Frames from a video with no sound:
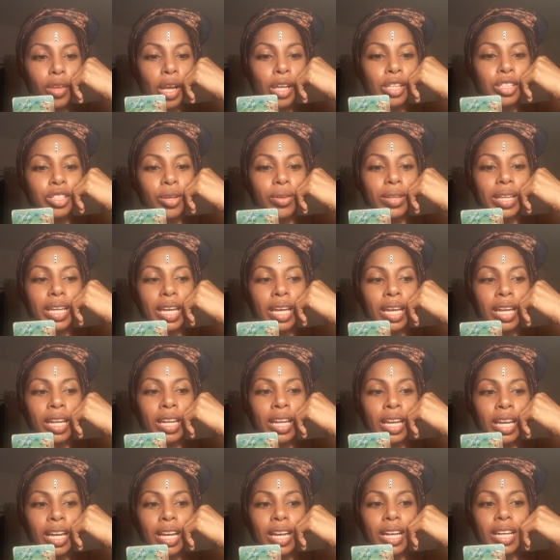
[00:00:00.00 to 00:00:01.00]
So then
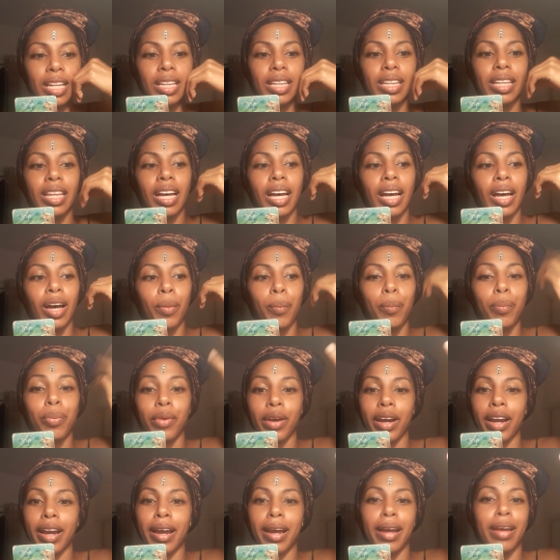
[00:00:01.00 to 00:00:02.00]
the
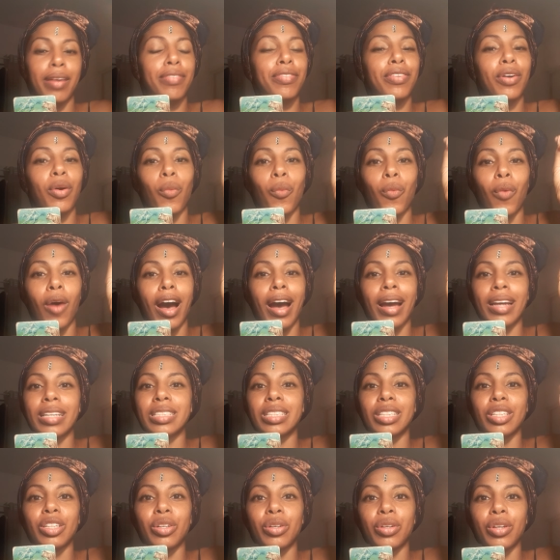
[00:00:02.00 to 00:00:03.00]
brave,
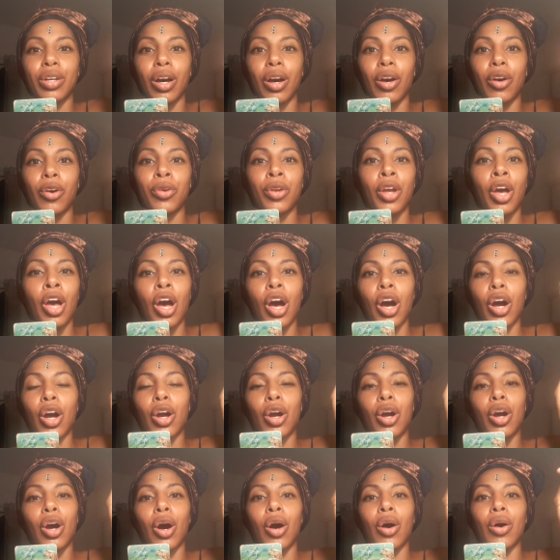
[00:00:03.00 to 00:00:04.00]
wise little goat
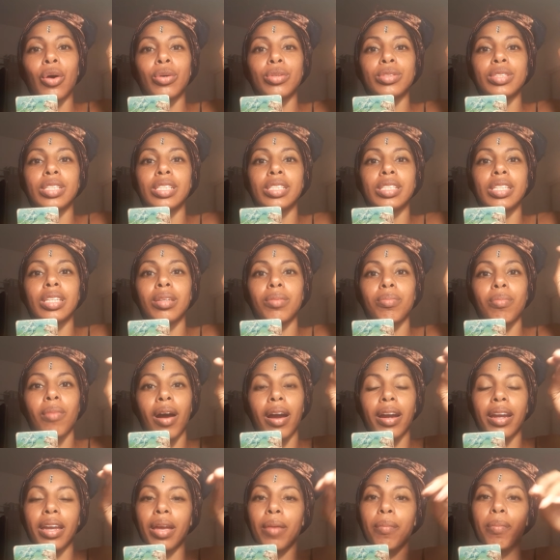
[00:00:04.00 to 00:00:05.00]
goes into the
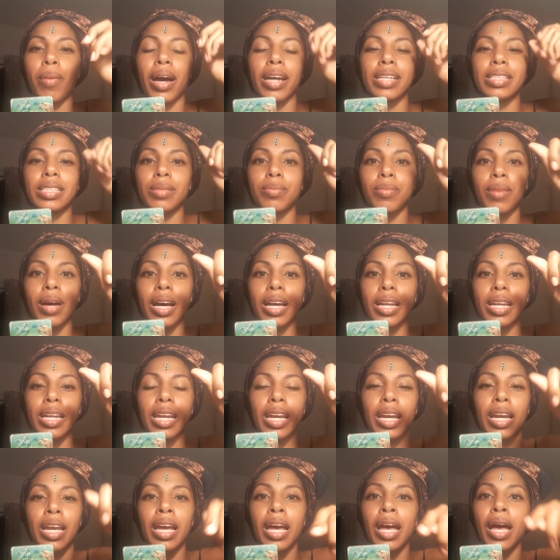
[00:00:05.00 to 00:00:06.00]
market, buys some
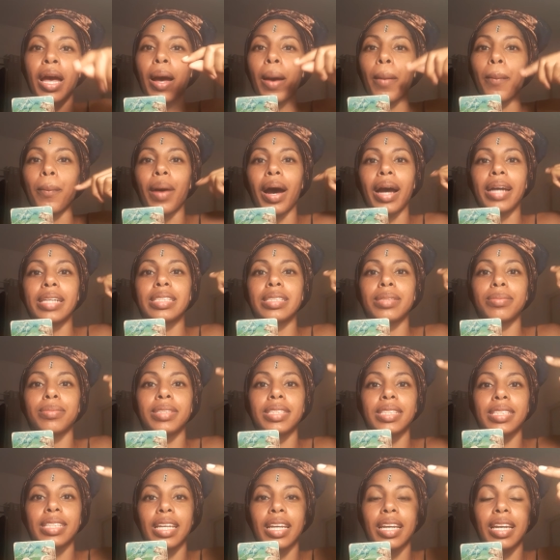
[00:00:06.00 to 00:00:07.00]
honey, buys some
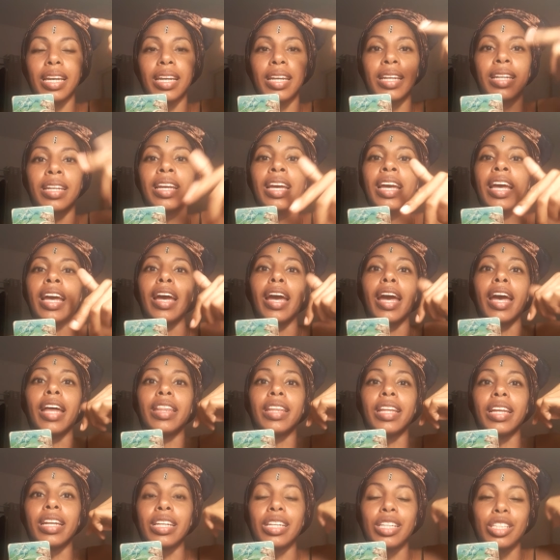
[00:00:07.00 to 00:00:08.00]
skin, and
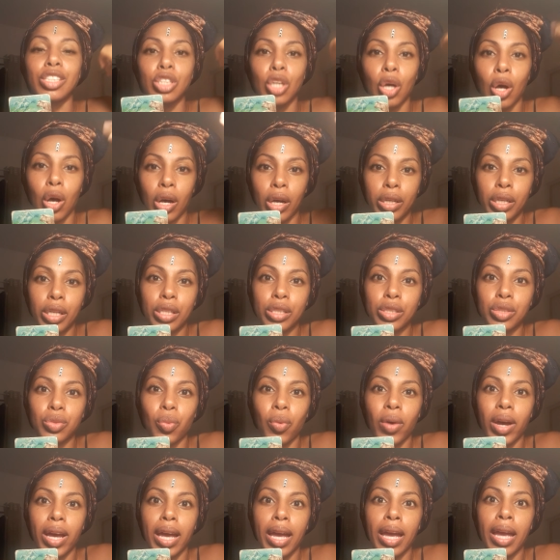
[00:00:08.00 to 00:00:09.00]
then he's on his
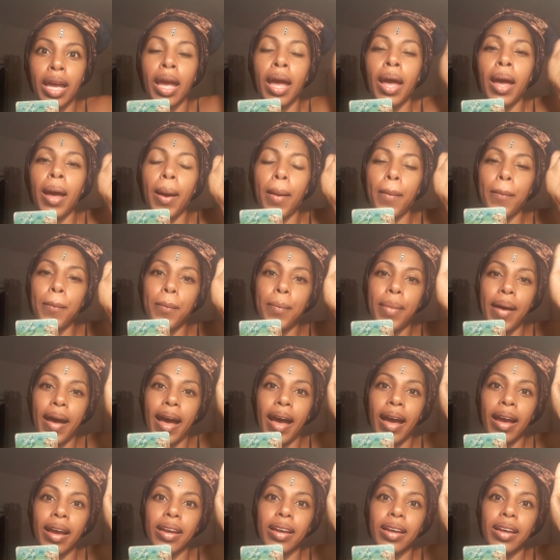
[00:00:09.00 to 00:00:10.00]
way
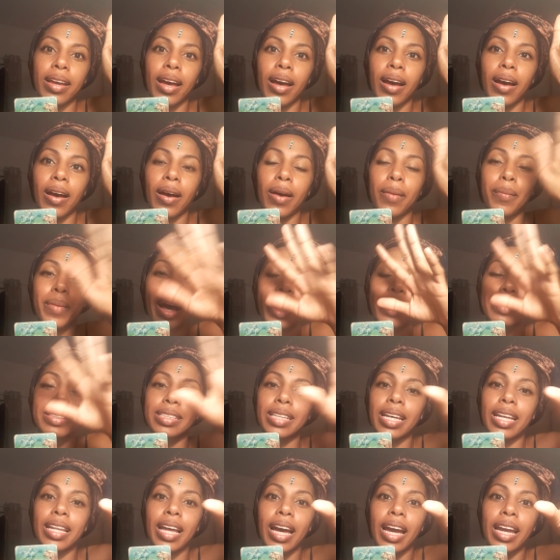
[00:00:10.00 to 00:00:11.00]
back um,
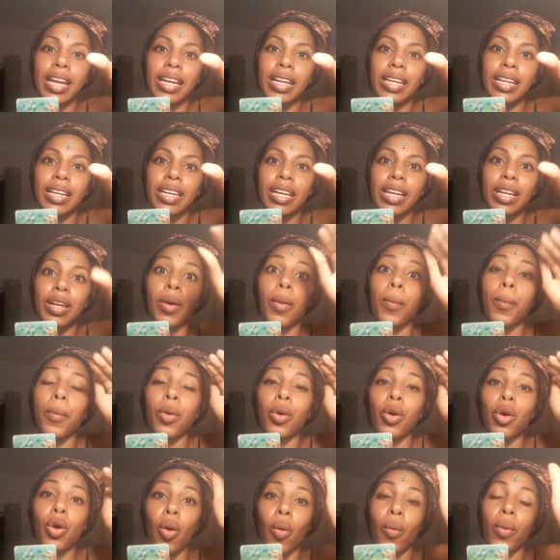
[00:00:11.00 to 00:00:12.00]
outside the hyena
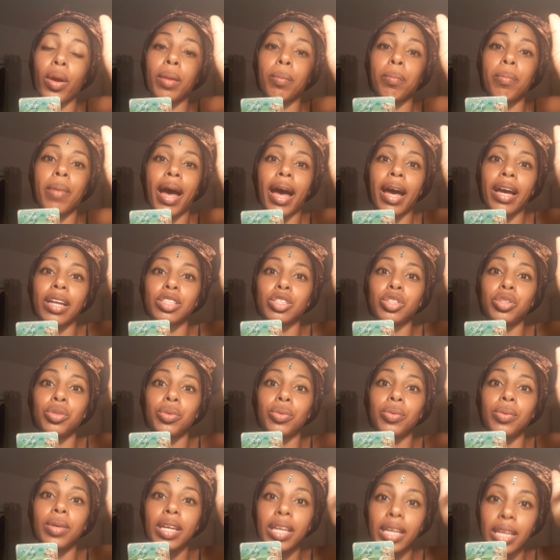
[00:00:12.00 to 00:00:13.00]
kingdom, going back
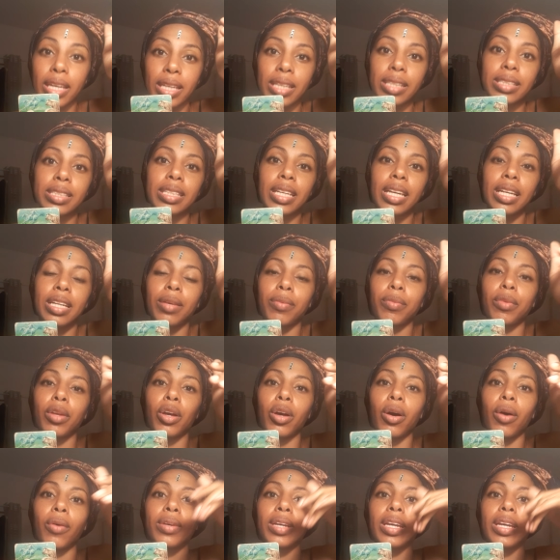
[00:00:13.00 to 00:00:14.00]
to his kingdom, the goat